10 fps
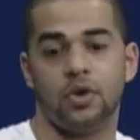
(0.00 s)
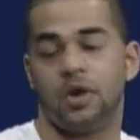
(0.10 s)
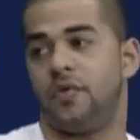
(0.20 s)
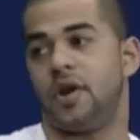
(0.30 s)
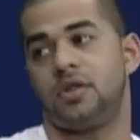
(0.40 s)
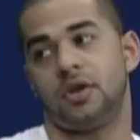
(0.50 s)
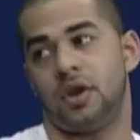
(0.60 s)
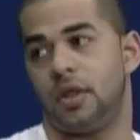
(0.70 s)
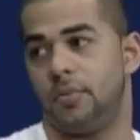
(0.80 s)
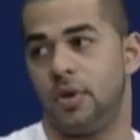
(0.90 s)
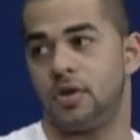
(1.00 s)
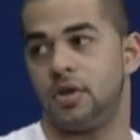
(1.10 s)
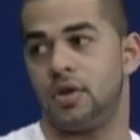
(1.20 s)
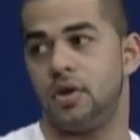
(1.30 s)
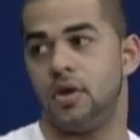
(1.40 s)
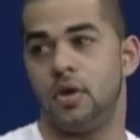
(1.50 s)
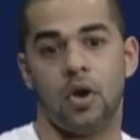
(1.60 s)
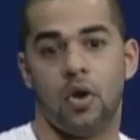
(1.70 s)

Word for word: You're gonna run into another punch. Right.